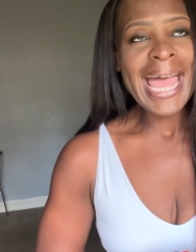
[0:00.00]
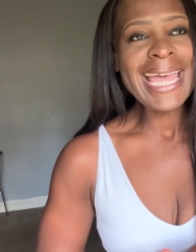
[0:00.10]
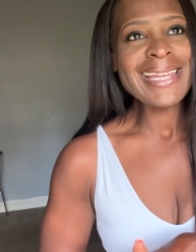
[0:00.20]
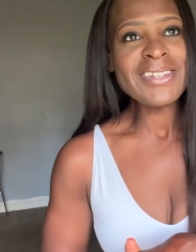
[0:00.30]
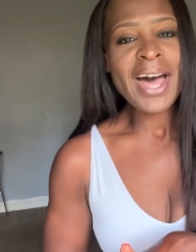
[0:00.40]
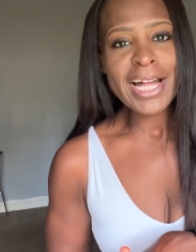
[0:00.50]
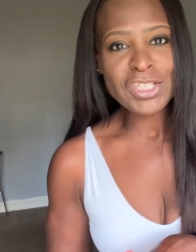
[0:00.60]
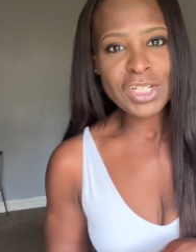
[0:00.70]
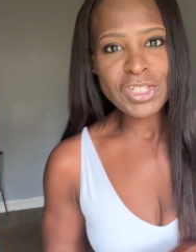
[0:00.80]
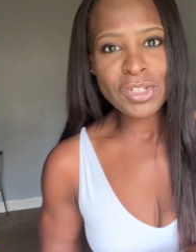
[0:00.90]
and not
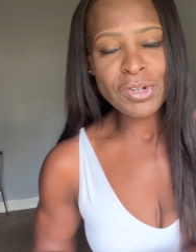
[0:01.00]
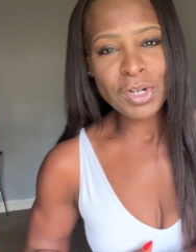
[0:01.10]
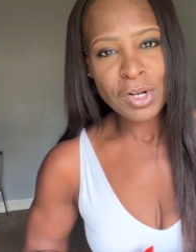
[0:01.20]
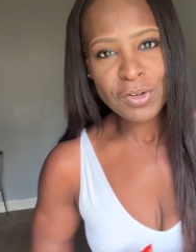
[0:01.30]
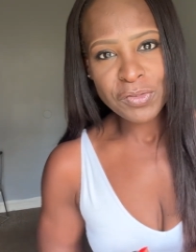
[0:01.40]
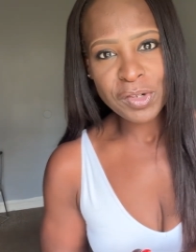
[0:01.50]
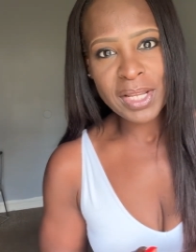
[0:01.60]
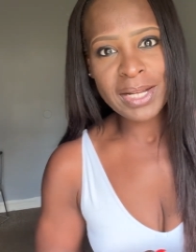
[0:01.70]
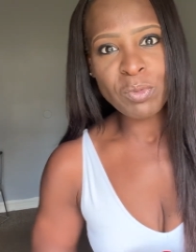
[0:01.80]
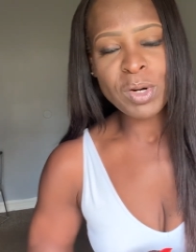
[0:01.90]
just your
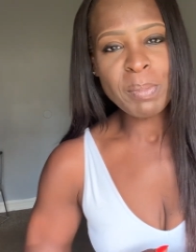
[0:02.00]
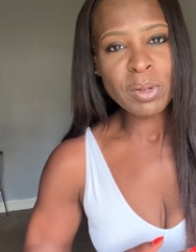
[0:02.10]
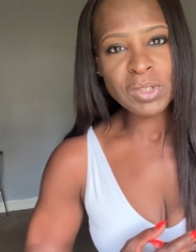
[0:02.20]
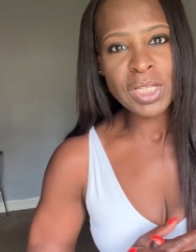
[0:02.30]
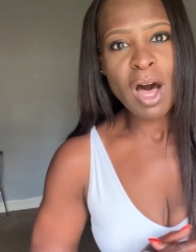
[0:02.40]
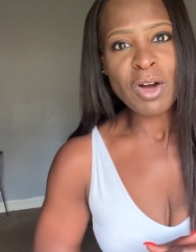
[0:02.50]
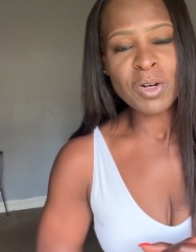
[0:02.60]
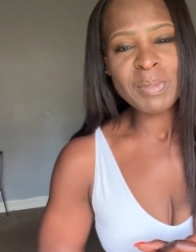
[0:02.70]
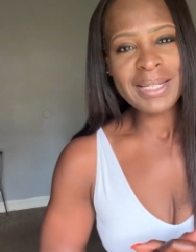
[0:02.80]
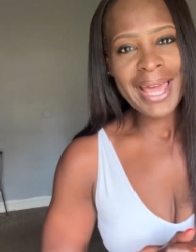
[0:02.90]
girlfriend where both of y'all
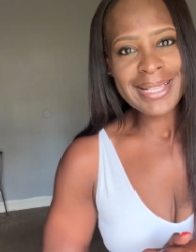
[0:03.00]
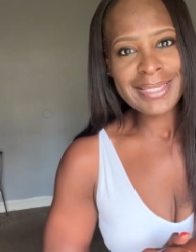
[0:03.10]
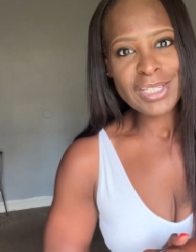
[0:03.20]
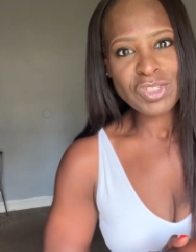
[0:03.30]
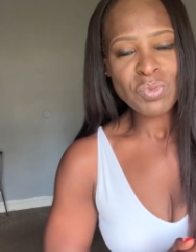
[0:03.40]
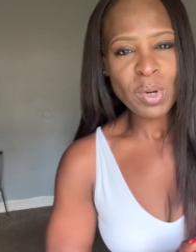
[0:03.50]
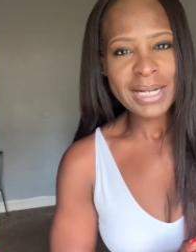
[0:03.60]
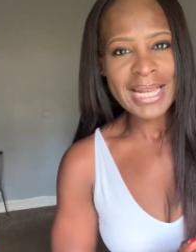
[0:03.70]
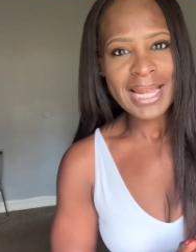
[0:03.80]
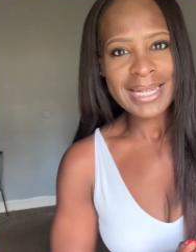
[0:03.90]
gonna be like sis you
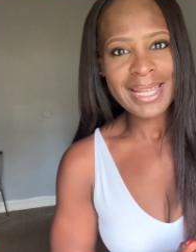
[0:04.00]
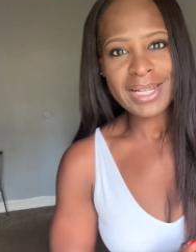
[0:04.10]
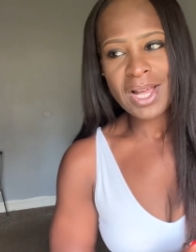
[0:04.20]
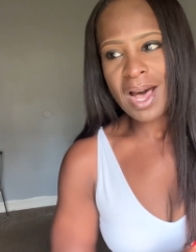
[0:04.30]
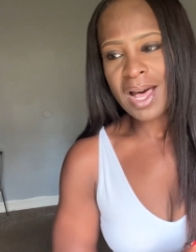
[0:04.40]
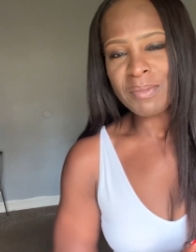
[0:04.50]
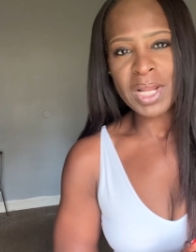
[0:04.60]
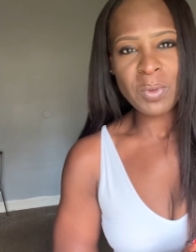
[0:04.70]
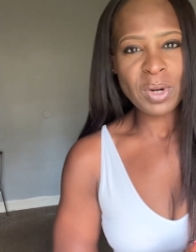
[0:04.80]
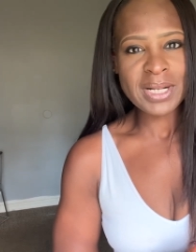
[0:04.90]
working out today nah i'm
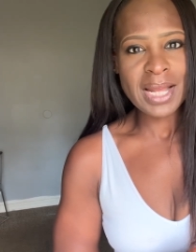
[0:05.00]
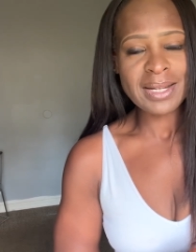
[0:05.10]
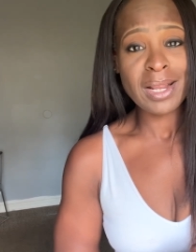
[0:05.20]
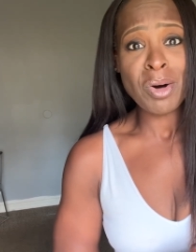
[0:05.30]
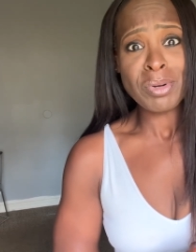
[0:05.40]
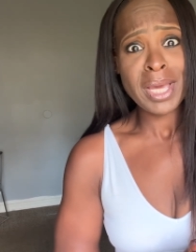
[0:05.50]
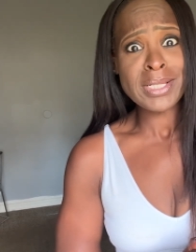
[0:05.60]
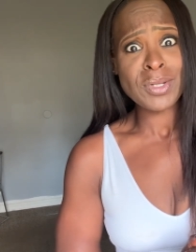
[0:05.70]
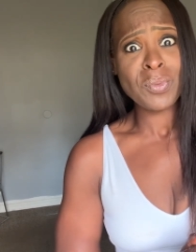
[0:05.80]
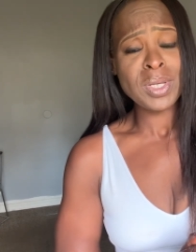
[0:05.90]
not working out today okay
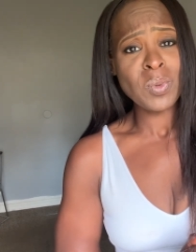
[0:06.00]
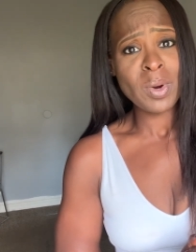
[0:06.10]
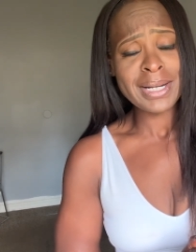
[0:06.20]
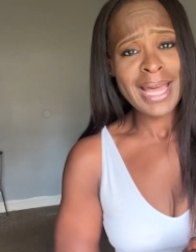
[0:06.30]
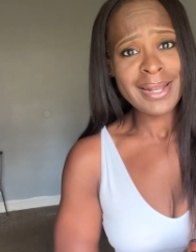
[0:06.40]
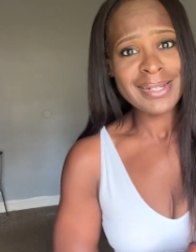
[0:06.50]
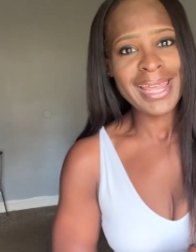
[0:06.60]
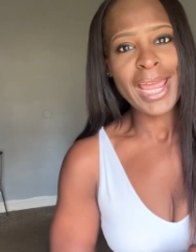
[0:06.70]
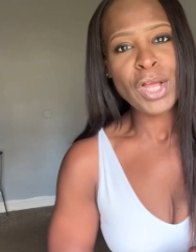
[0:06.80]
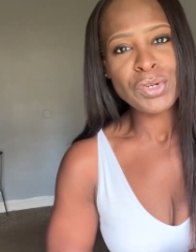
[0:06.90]
so we ain't working out
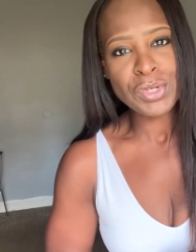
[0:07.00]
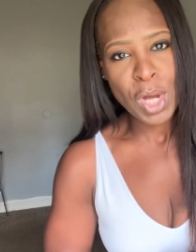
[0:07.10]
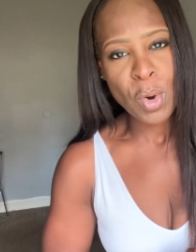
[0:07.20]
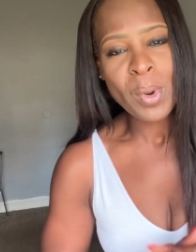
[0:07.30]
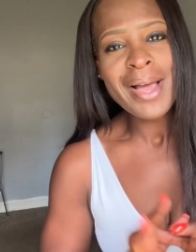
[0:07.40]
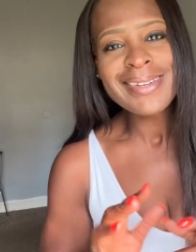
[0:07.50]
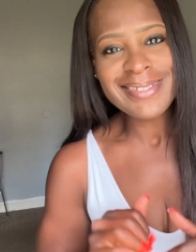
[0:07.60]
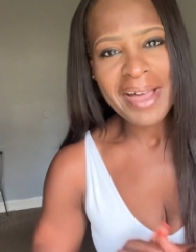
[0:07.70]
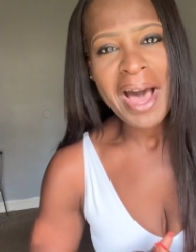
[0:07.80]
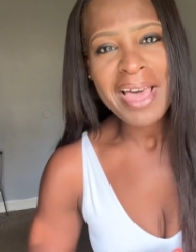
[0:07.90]
today no
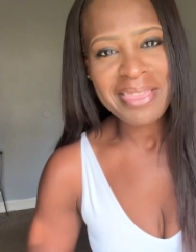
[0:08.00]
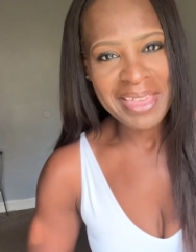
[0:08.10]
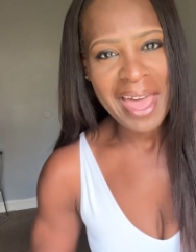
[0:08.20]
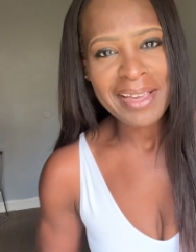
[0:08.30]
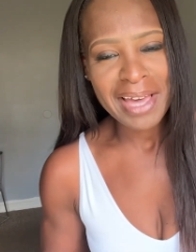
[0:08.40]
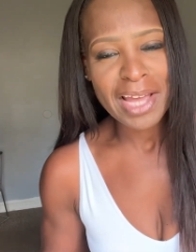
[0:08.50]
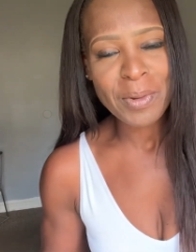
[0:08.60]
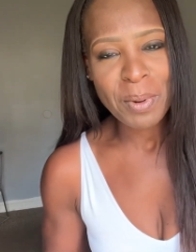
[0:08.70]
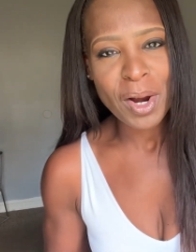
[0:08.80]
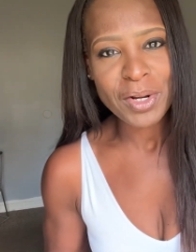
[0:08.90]
not that kind
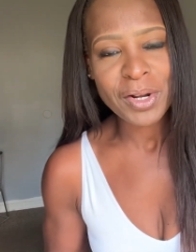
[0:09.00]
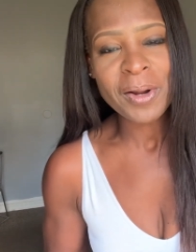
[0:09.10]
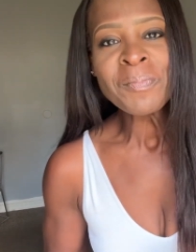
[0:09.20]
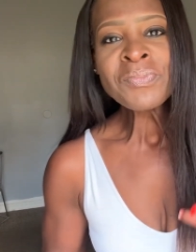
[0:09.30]
of partner